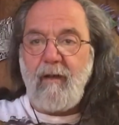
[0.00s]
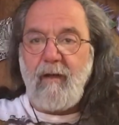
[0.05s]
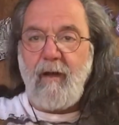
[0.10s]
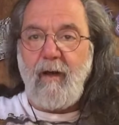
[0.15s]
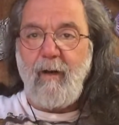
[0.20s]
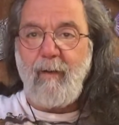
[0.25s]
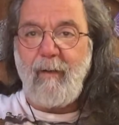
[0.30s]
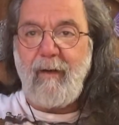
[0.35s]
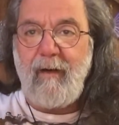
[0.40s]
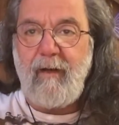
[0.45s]

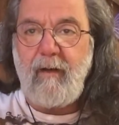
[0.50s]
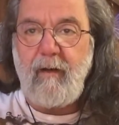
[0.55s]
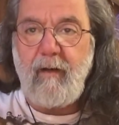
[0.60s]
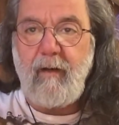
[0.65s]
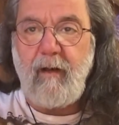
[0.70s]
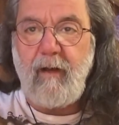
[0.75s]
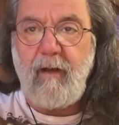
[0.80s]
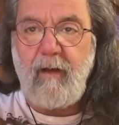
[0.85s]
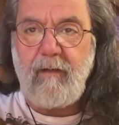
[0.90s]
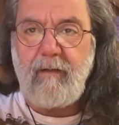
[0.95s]
All right,
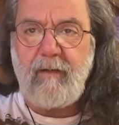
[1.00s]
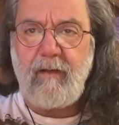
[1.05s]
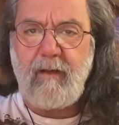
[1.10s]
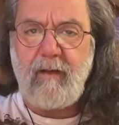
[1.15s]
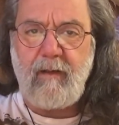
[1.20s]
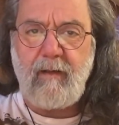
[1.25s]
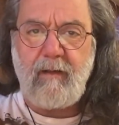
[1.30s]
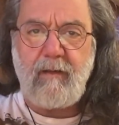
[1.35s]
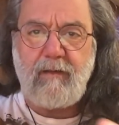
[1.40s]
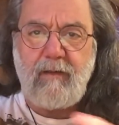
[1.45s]
and
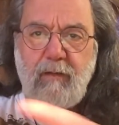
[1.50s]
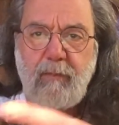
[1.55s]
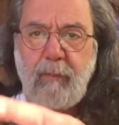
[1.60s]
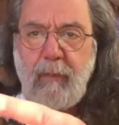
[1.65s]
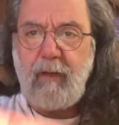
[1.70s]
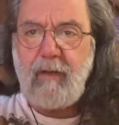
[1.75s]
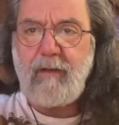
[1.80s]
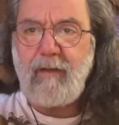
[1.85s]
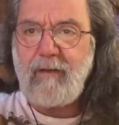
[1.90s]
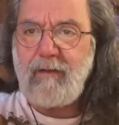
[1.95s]
just
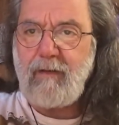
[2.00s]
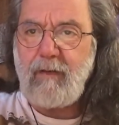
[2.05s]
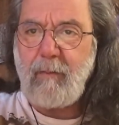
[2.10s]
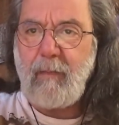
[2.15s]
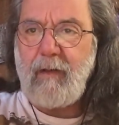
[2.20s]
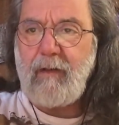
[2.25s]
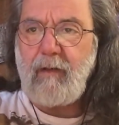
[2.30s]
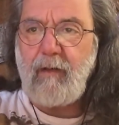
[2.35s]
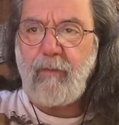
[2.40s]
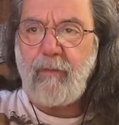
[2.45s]
pay attention to
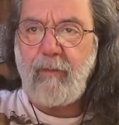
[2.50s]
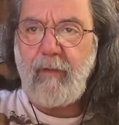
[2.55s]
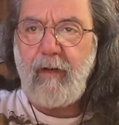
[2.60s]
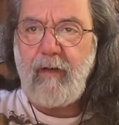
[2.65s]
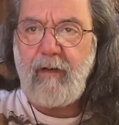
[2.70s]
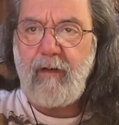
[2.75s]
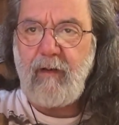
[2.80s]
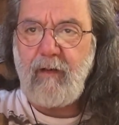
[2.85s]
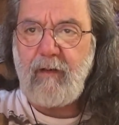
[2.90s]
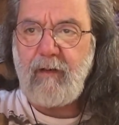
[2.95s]
my little
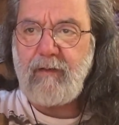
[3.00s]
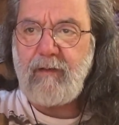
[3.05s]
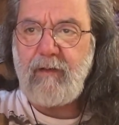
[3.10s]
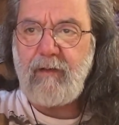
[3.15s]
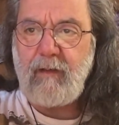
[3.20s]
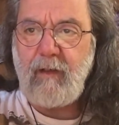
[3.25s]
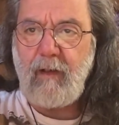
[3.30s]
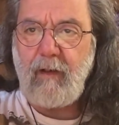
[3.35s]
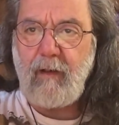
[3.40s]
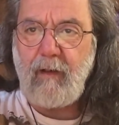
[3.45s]
friend here because he's
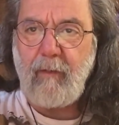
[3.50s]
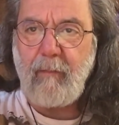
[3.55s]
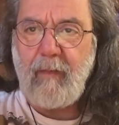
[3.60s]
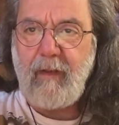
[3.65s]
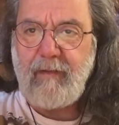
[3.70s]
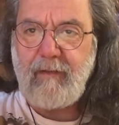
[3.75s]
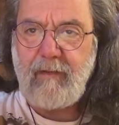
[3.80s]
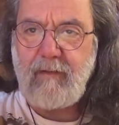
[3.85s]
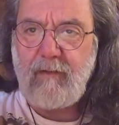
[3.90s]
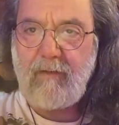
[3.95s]
got a little
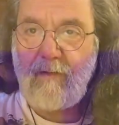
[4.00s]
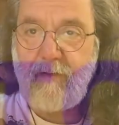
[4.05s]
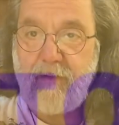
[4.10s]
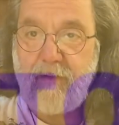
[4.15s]
message to